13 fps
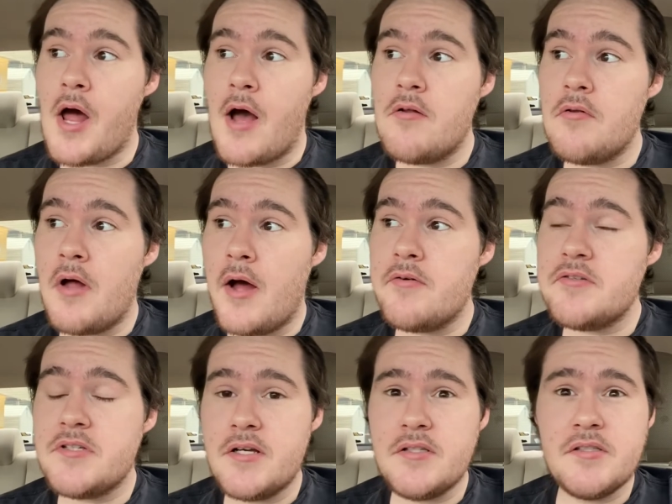I, I would
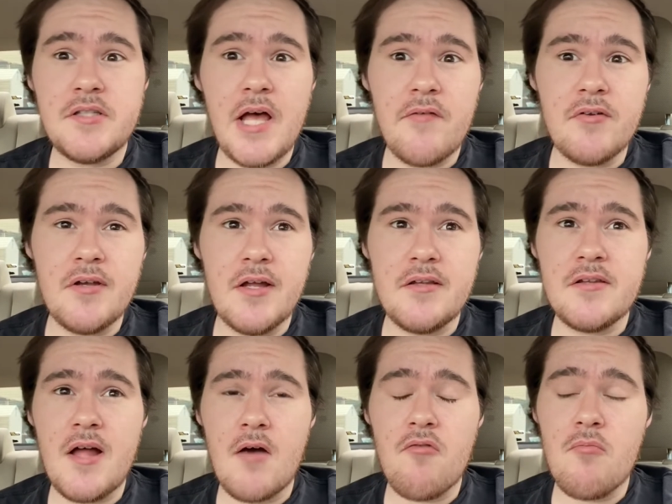say seven. It's
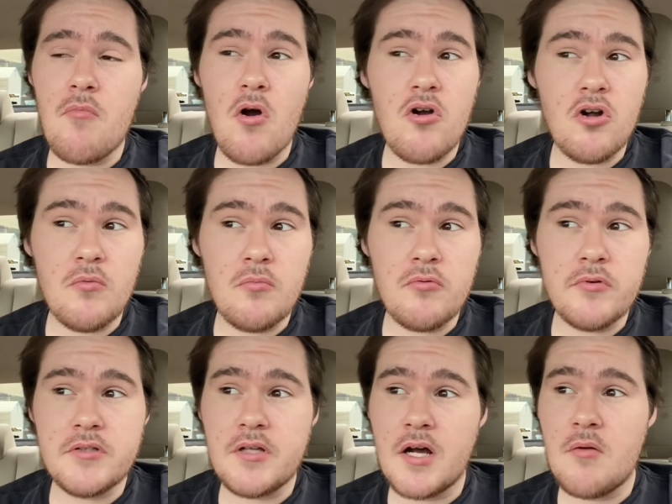not remarkable.
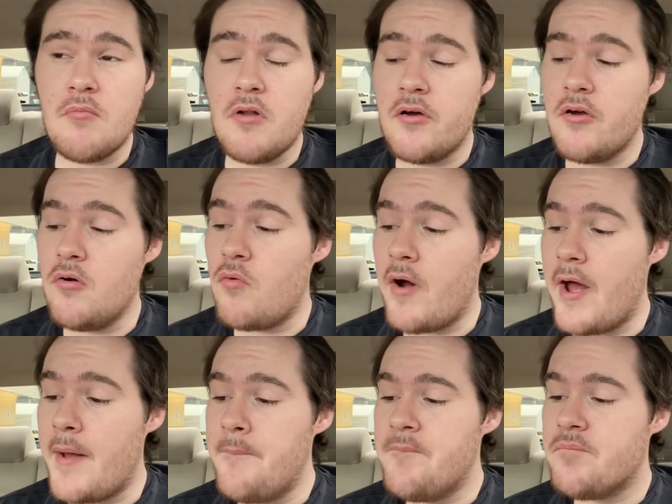It's not going to blow you
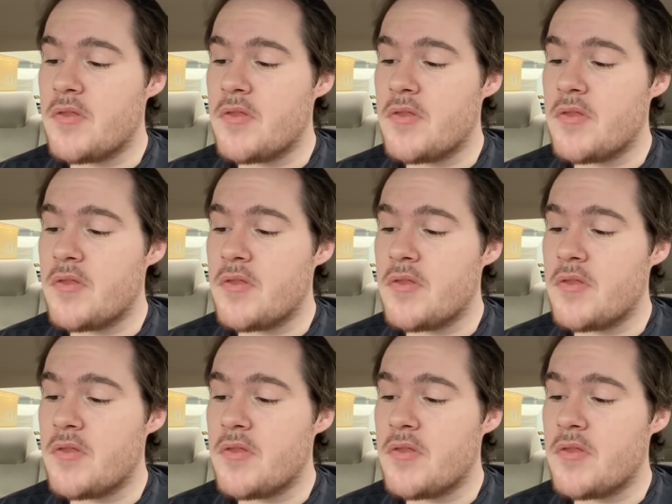away.